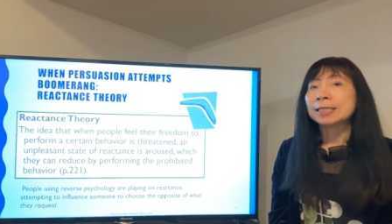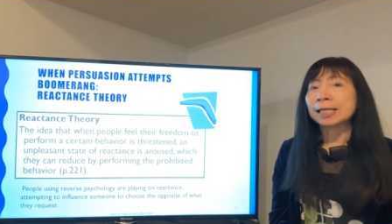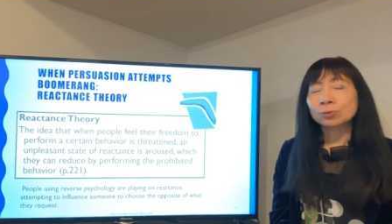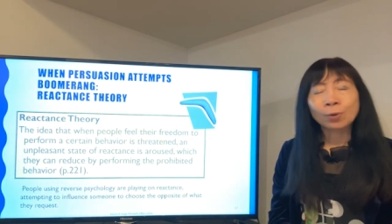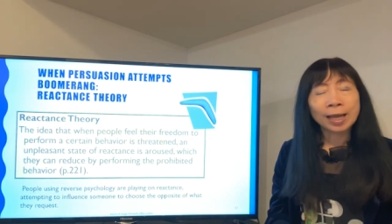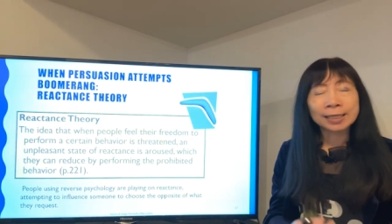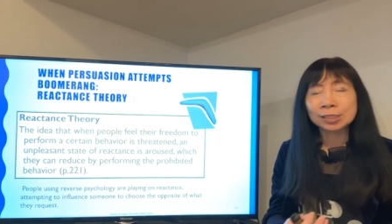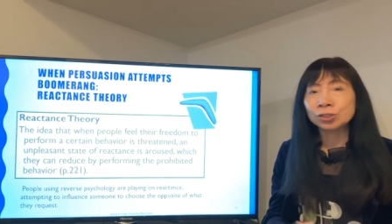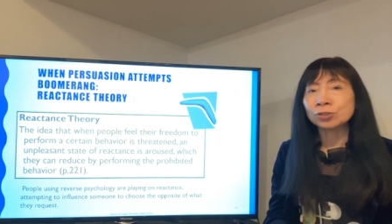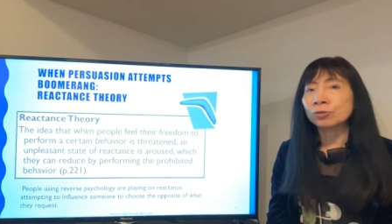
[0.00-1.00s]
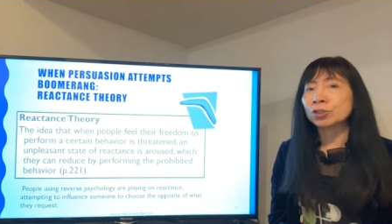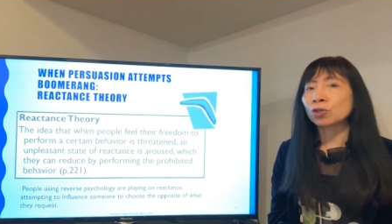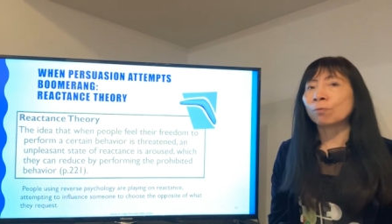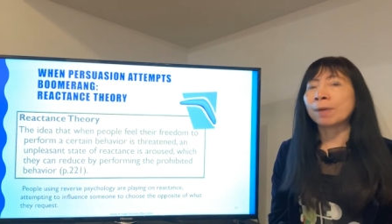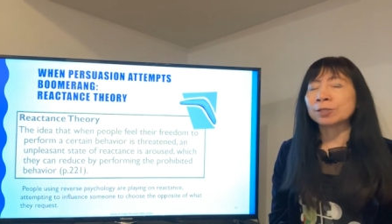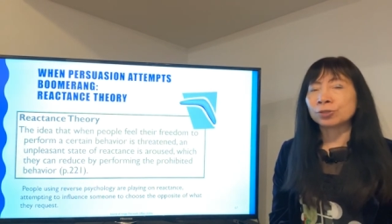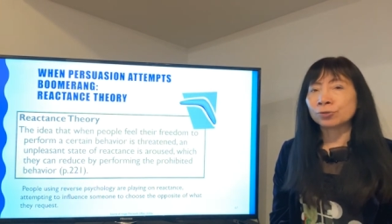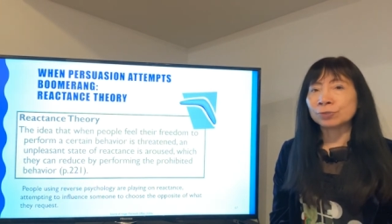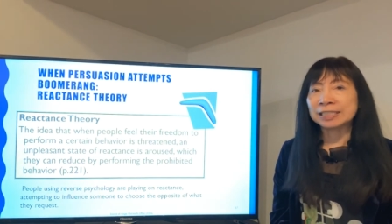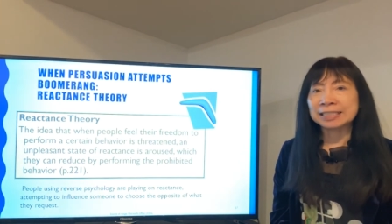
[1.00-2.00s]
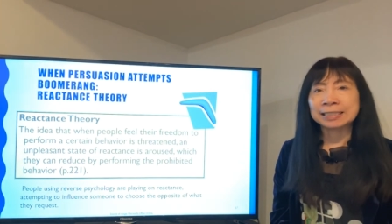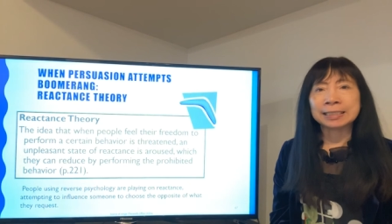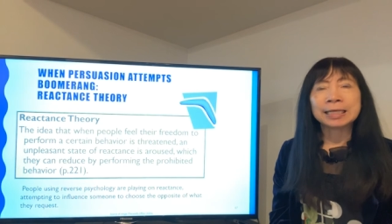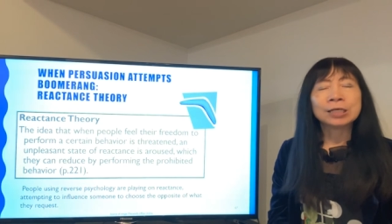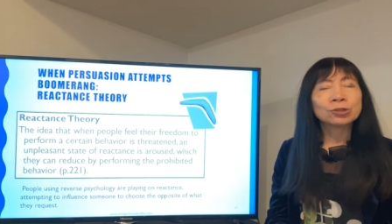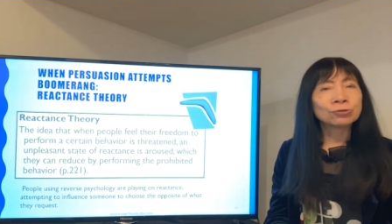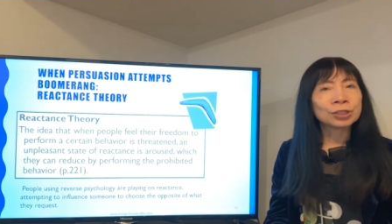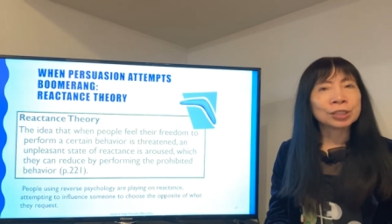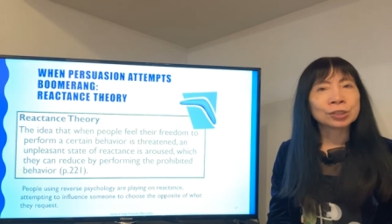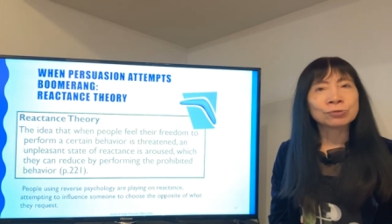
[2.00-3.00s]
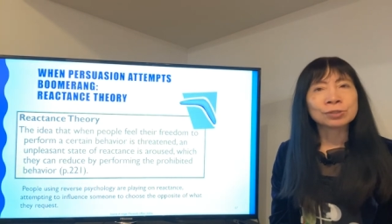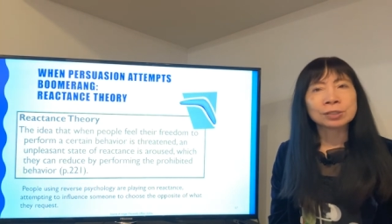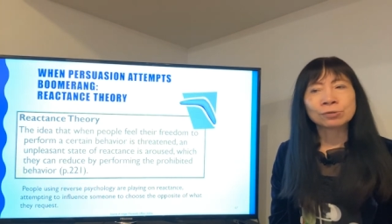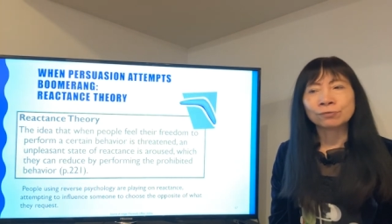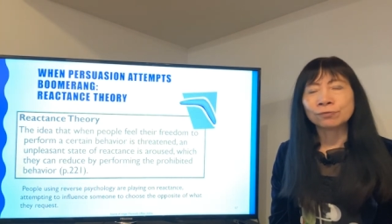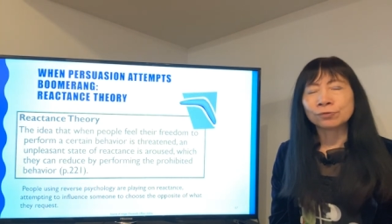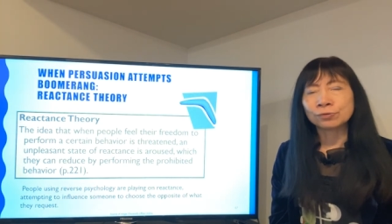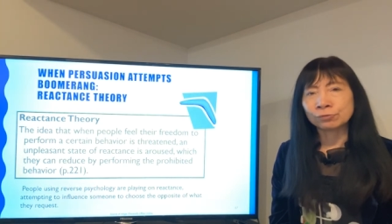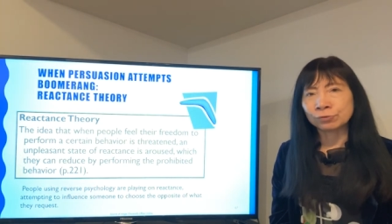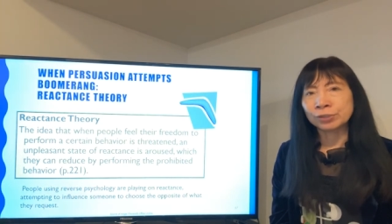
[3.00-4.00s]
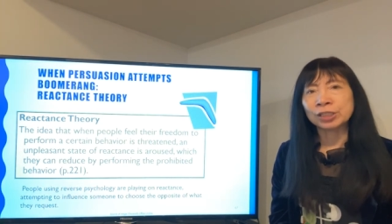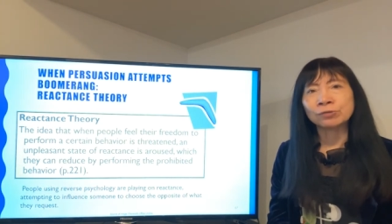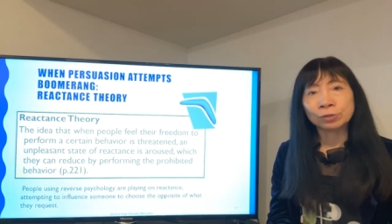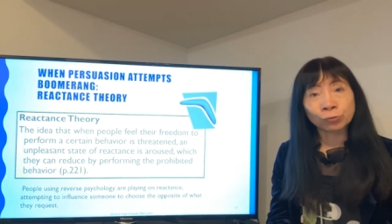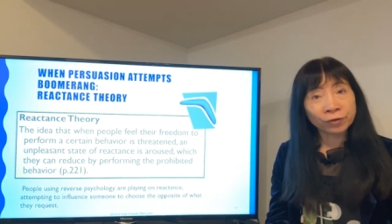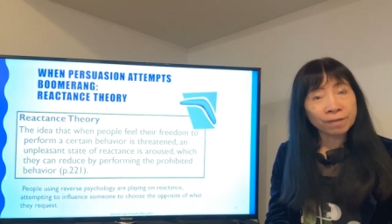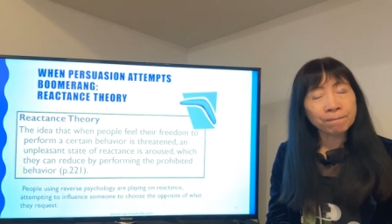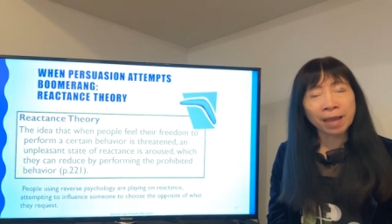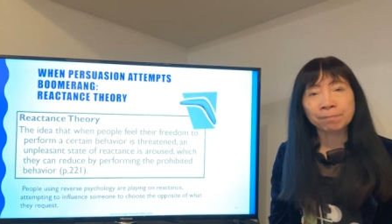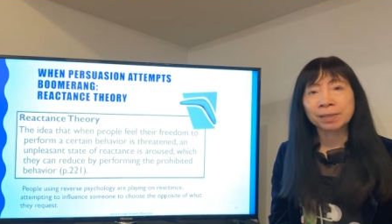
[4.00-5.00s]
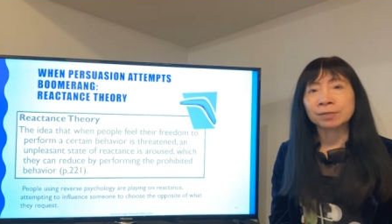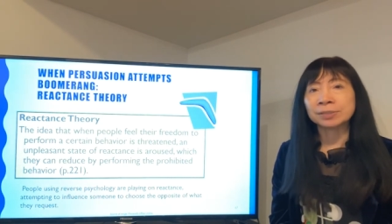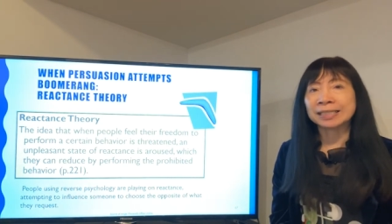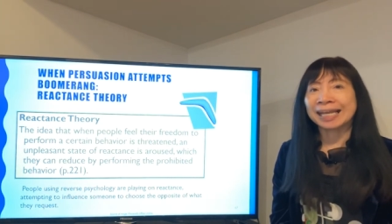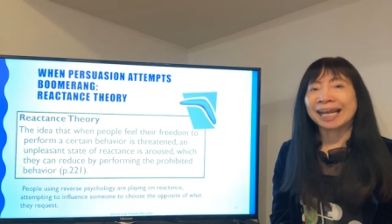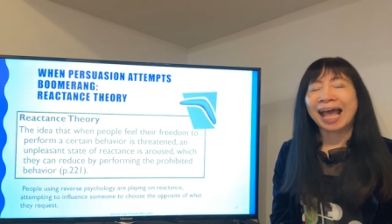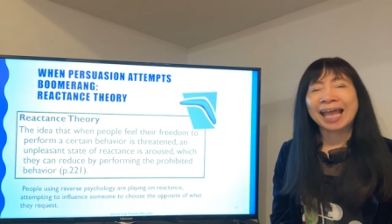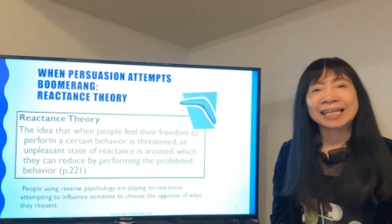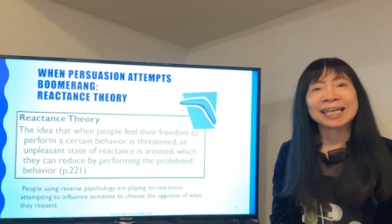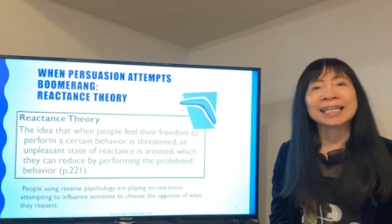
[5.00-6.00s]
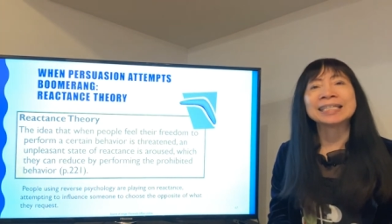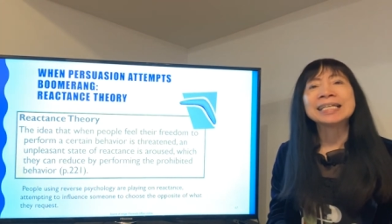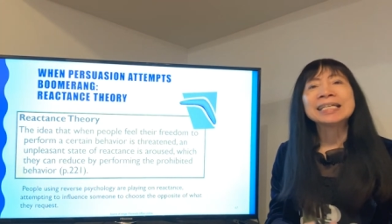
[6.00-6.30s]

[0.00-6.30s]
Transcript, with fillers: That's why I enjoy so much to see, to to to to read your feedback because then I can